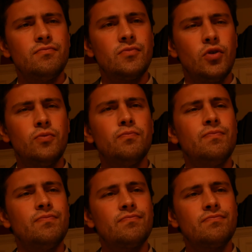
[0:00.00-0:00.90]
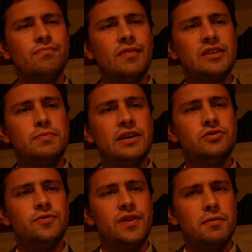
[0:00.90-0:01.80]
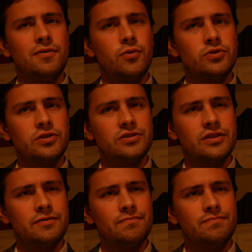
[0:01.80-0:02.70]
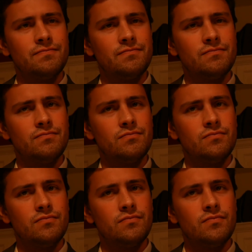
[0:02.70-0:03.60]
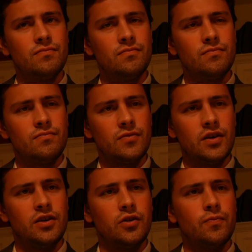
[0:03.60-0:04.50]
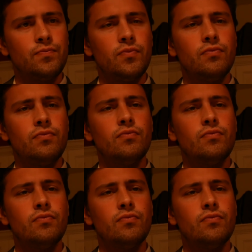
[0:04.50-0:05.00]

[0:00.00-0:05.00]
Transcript: Nope, that's pastry family fortune, isn't it? Pipes pastry family fortune. Thank you. Mm -hmm.